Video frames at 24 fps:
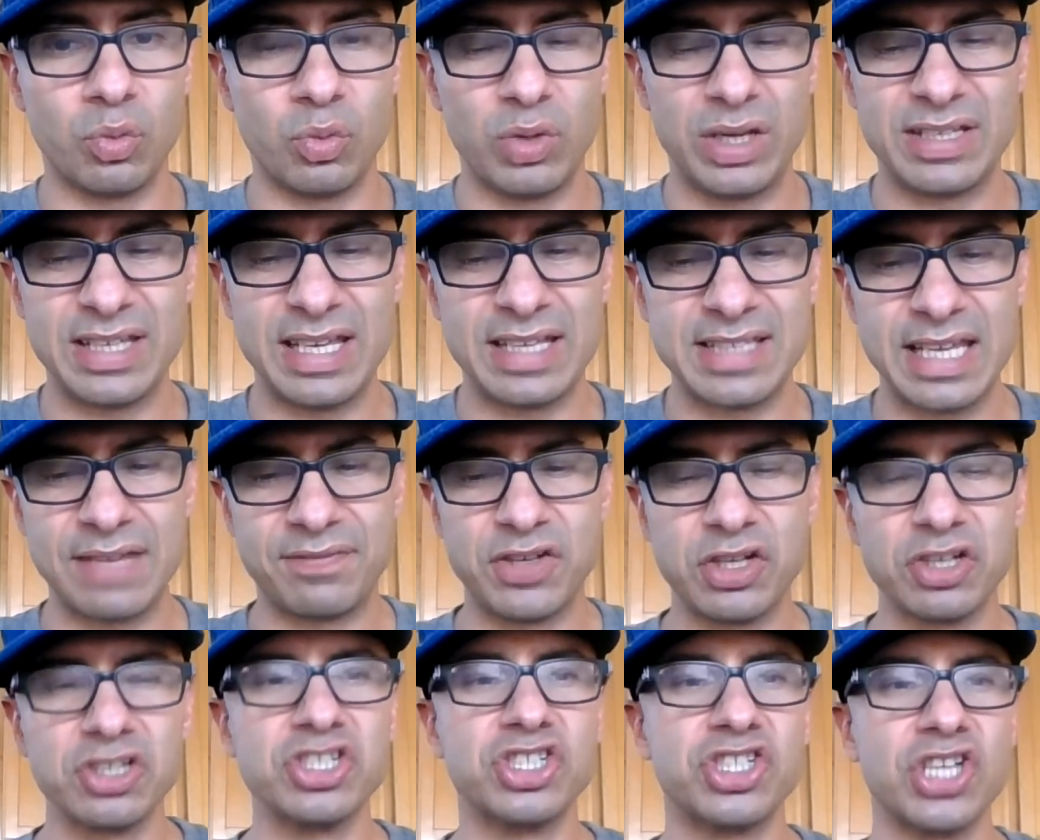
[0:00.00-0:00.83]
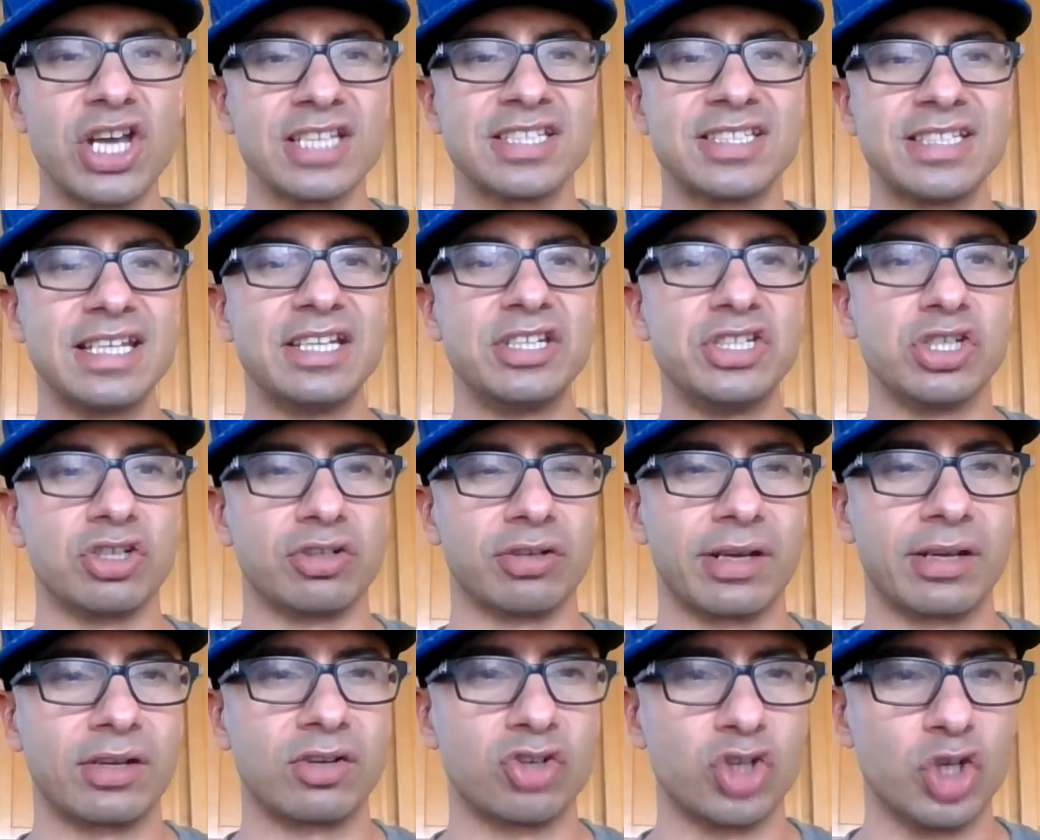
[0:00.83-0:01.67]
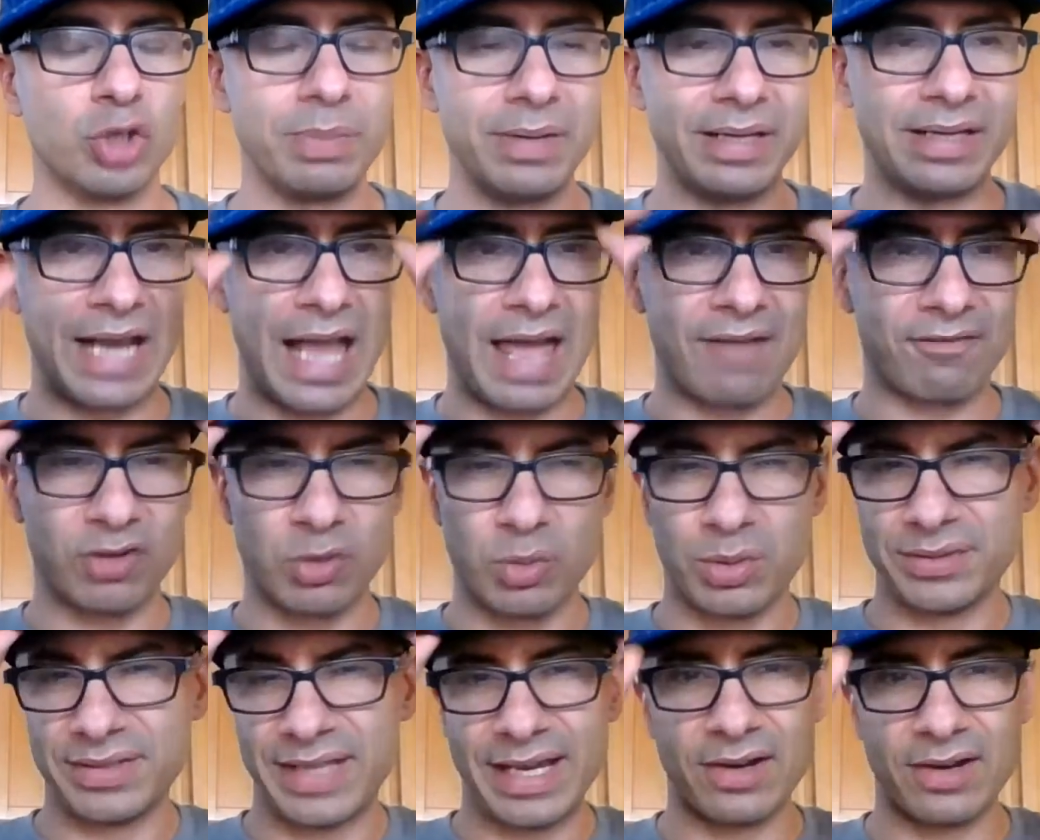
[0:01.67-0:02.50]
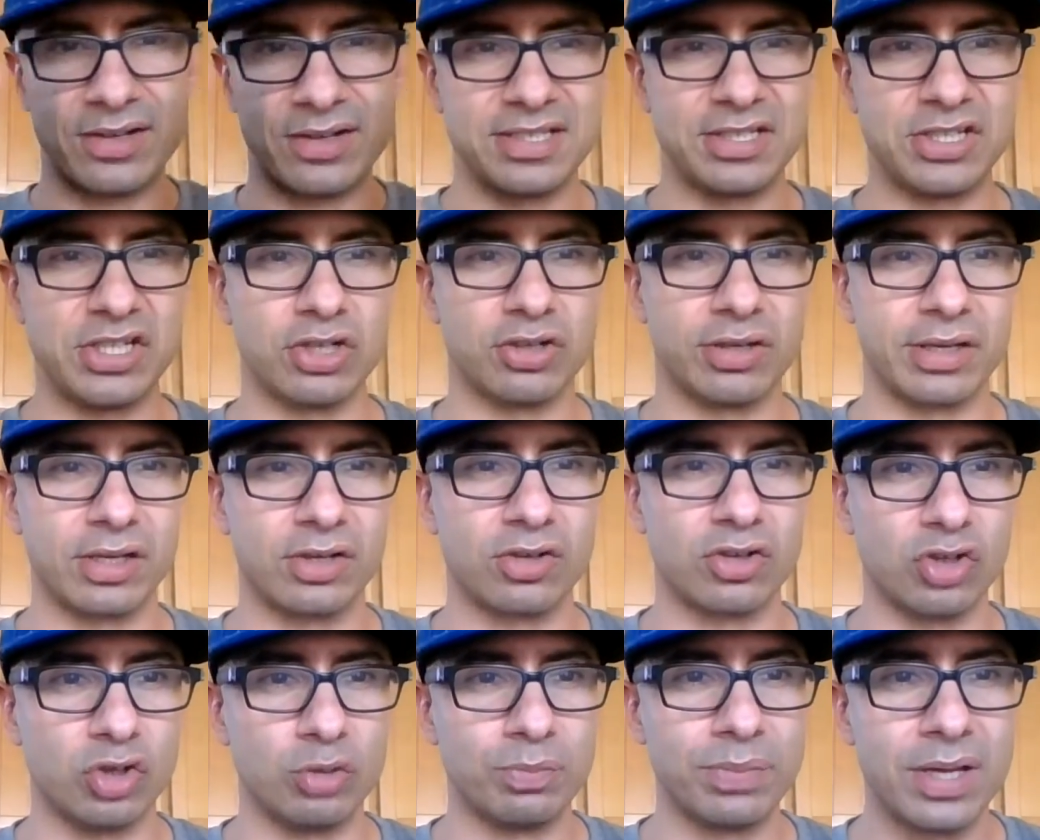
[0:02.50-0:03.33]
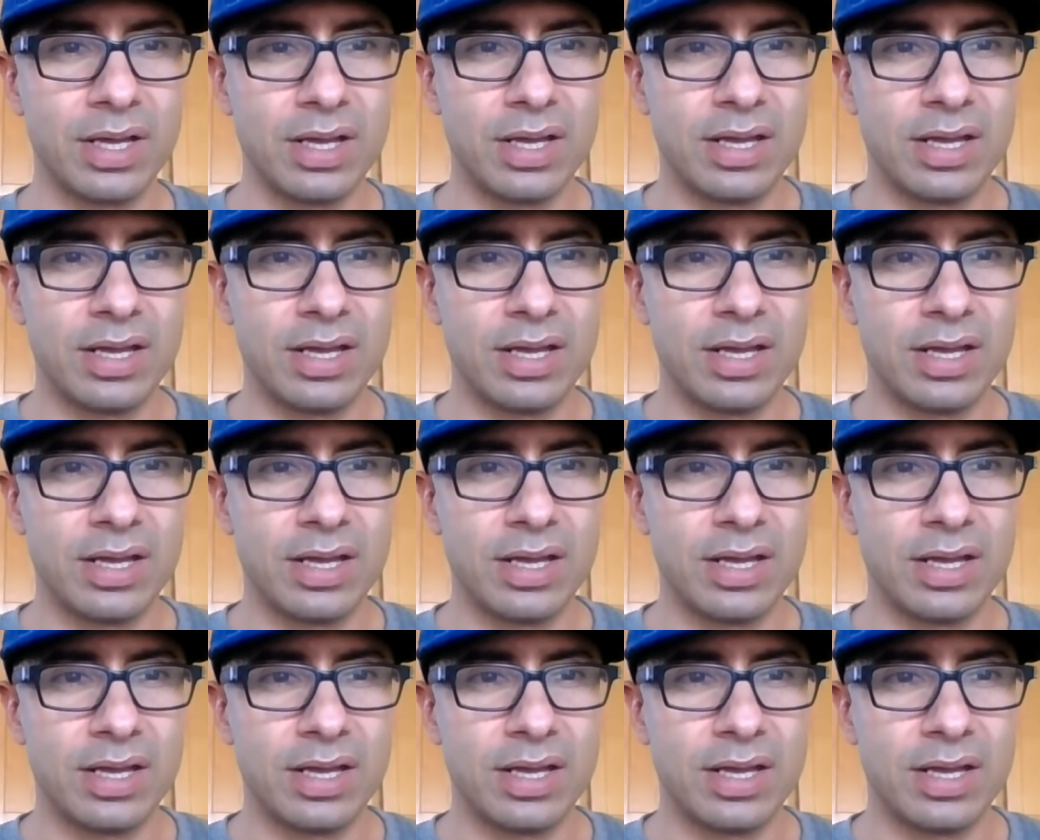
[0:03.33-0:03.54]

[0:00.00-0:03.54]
if you're just in your in group and everyone there is in your in group